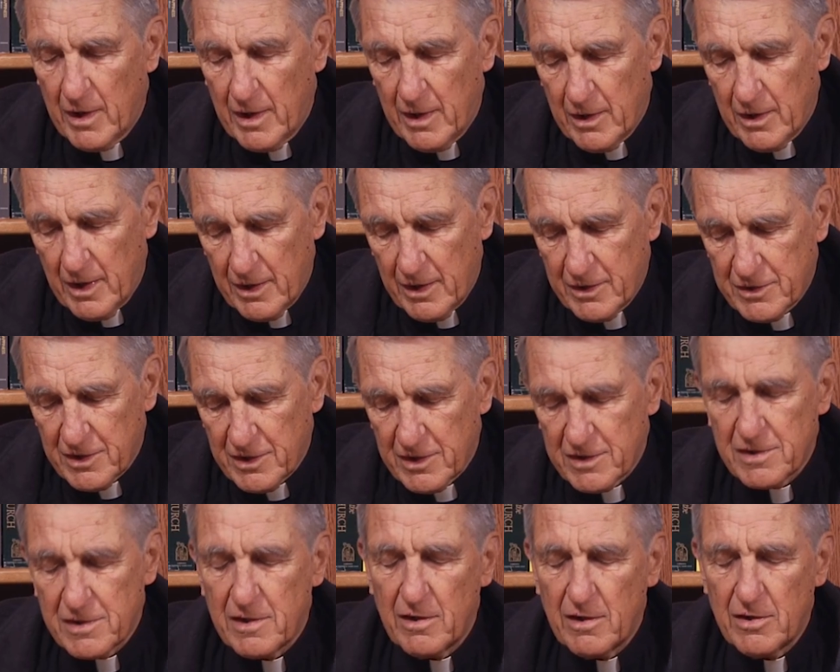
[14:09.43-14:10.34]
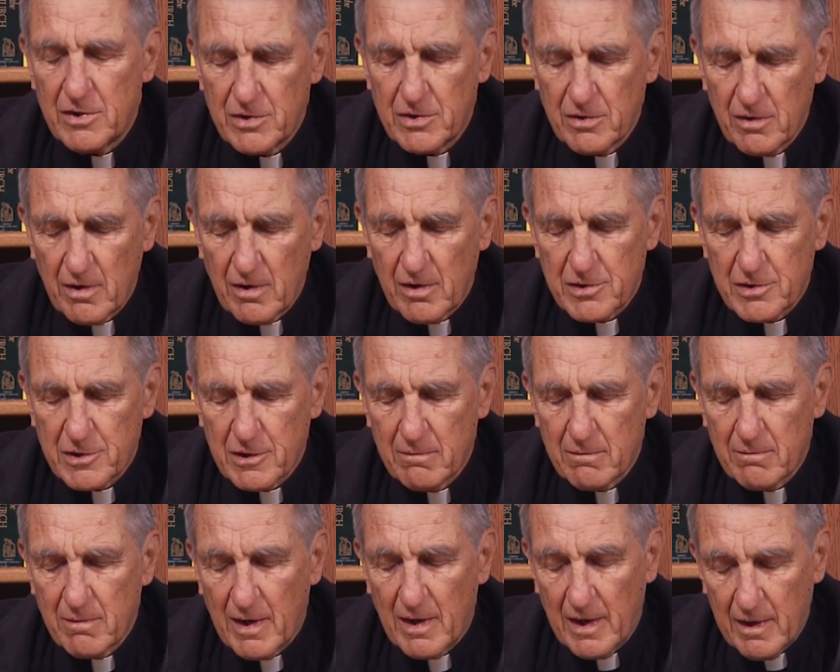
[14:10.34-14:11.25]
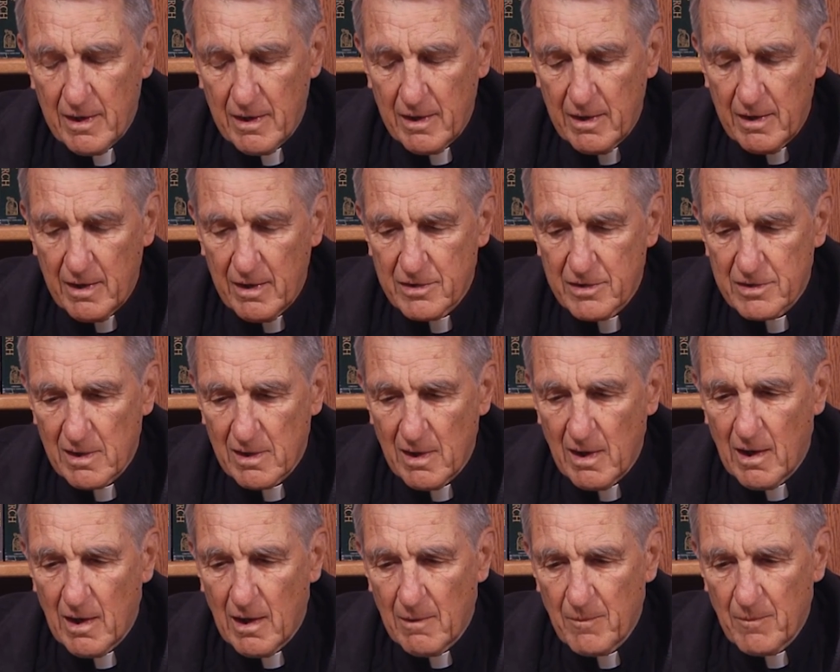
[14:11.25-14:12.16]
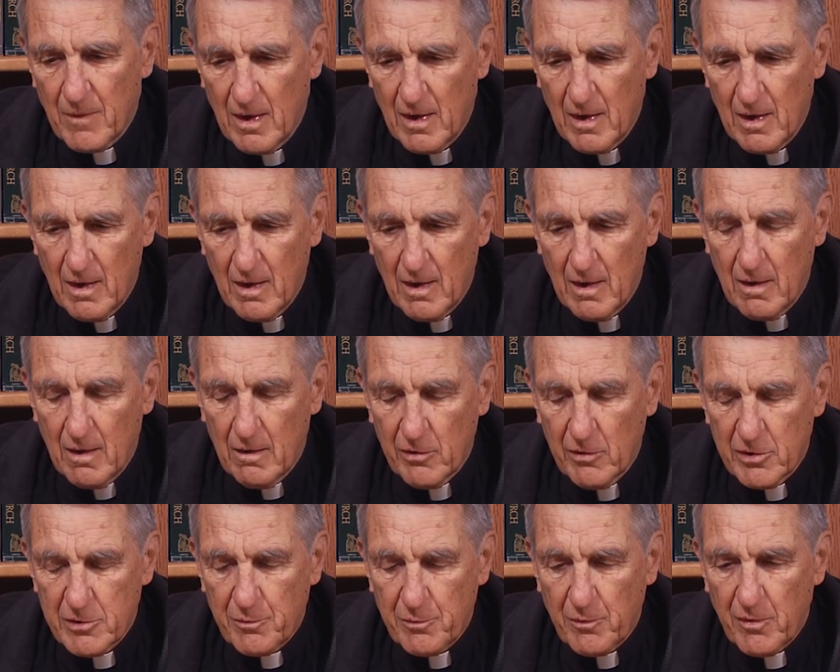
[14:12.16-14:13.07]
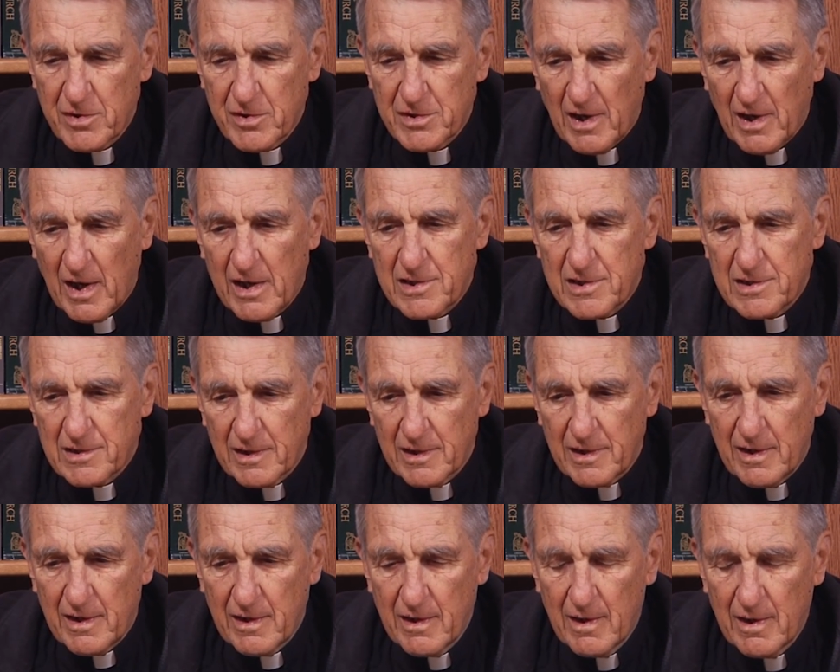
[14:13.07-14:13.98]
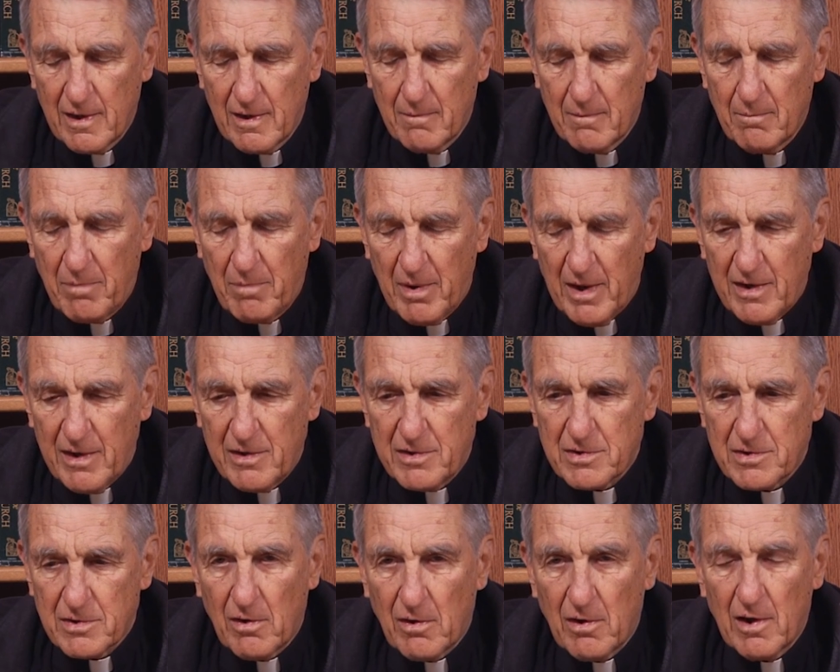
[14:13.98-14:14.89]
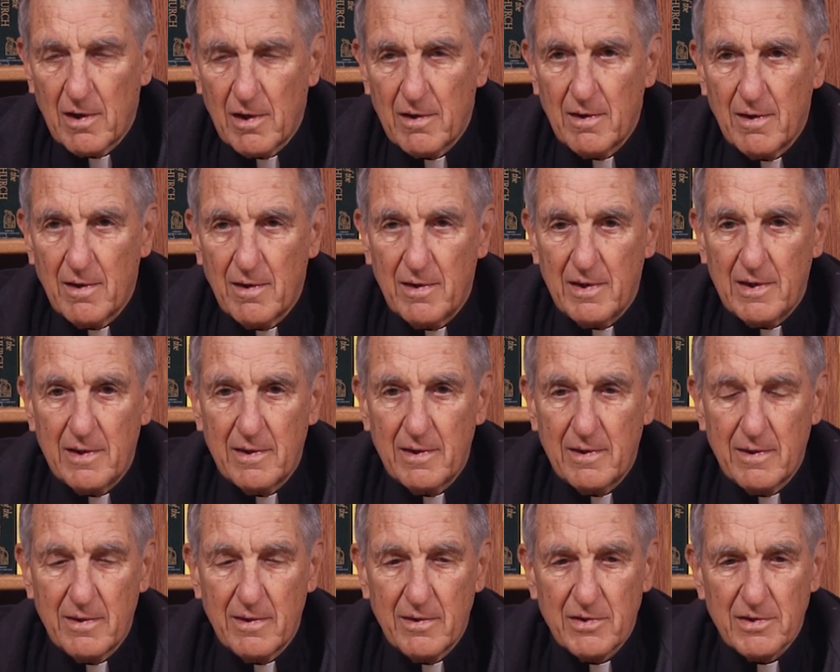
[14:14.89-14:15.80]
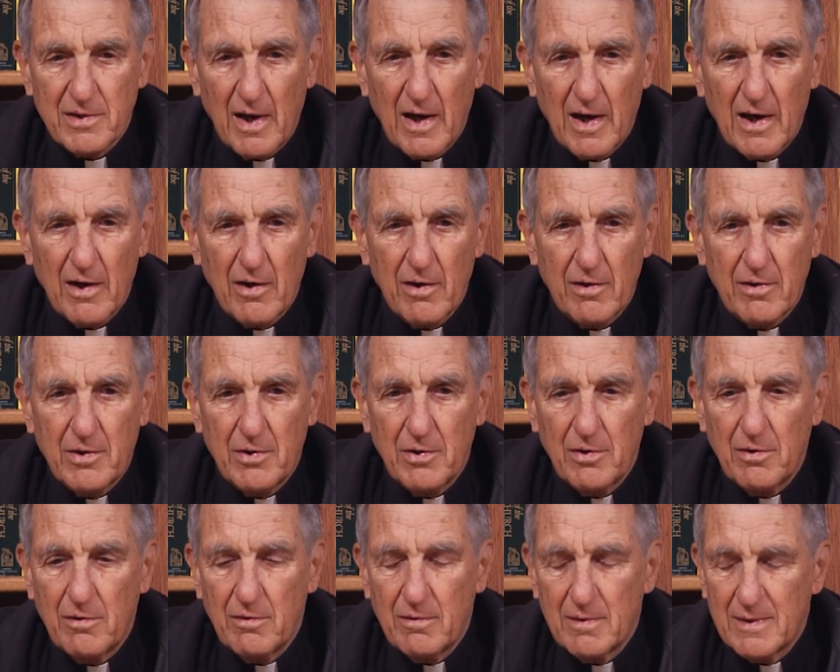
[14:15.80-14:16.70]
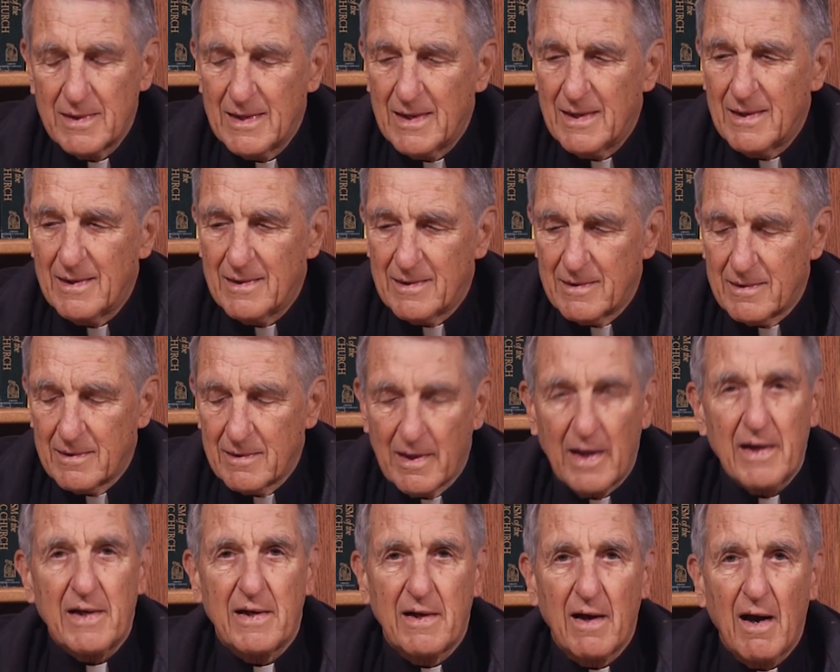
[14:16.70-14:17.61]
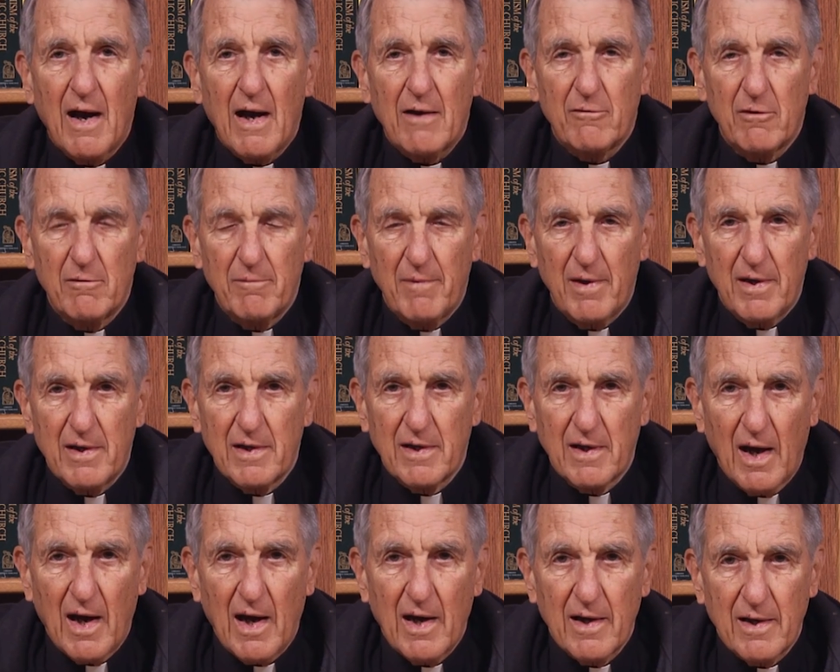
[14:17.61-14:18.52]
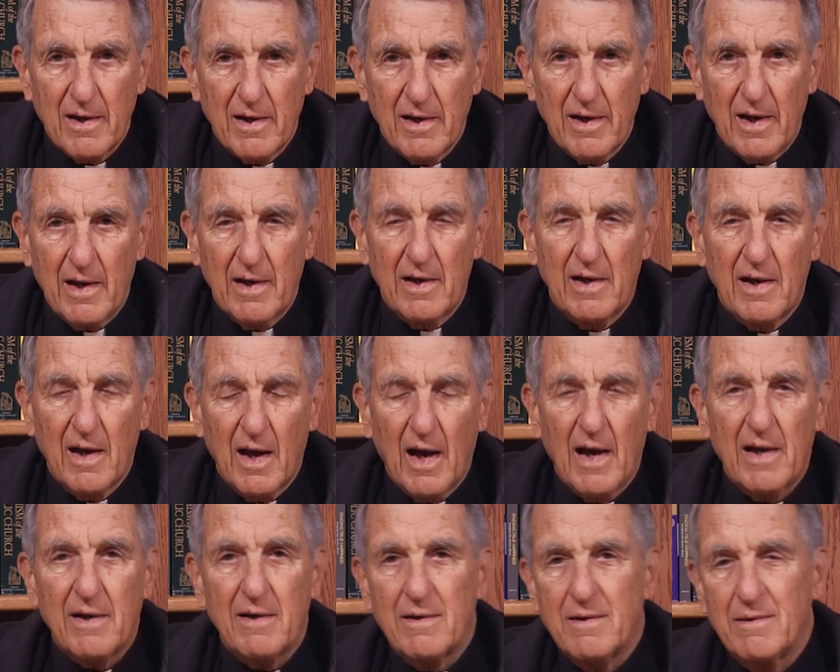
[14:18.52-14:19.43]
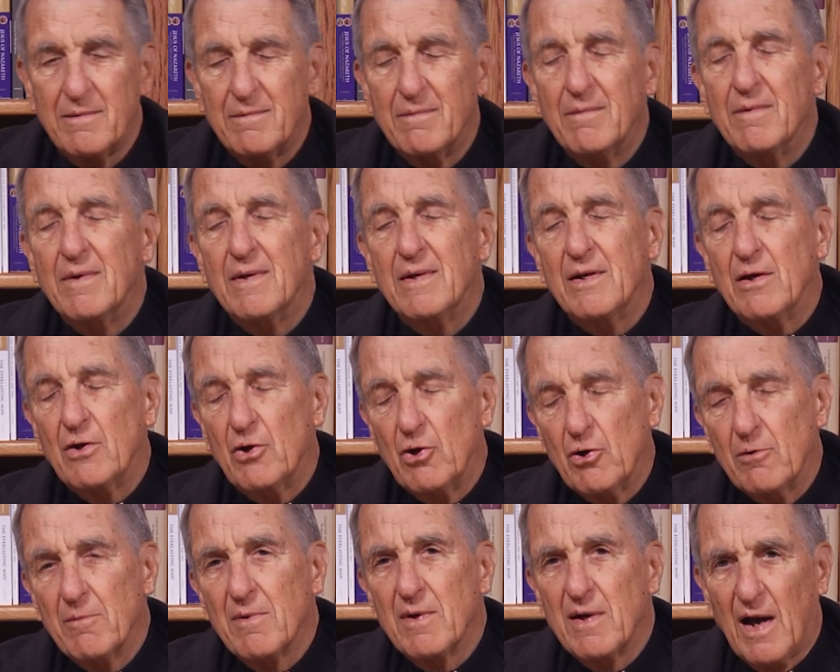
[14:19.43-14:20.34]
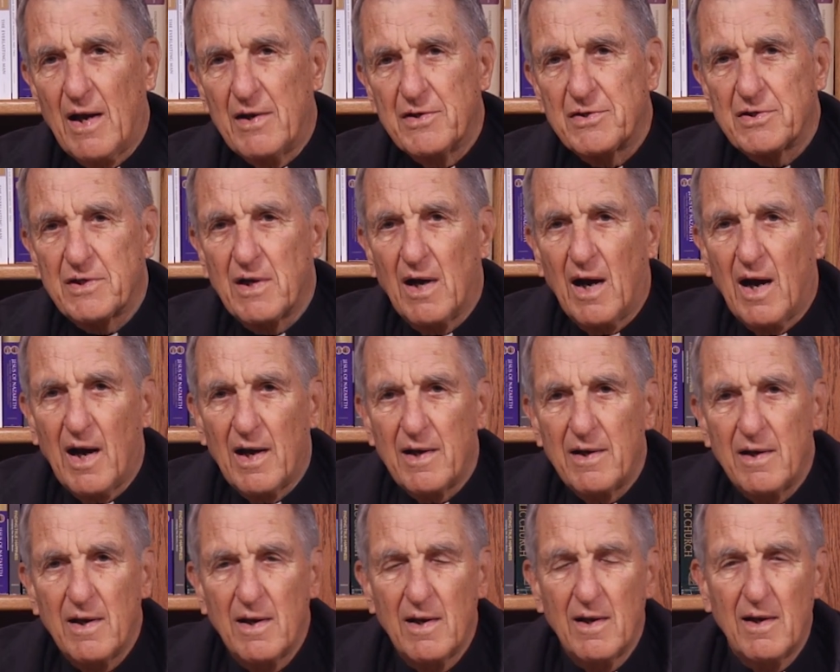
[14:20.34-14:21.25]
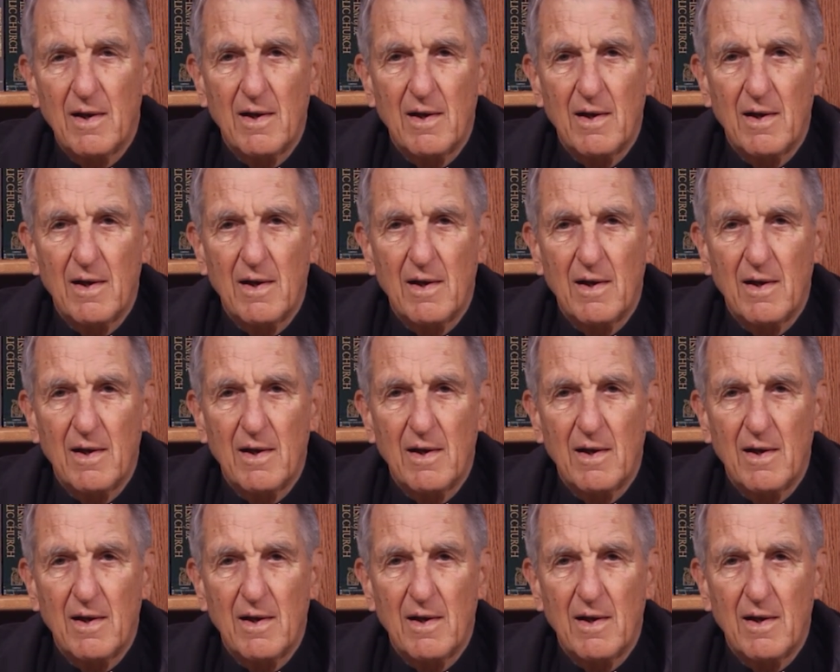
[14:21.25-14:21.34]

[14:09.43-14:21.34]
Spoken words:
existed in Judaism and in Islam, was precisely based on the desire to let God remain God and not humanize God